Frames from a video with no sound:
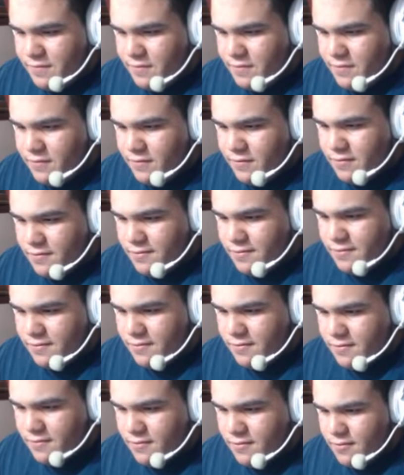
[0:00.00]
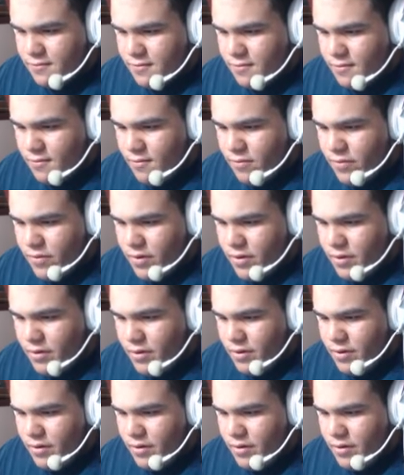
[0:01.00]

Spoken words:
(no one is talking)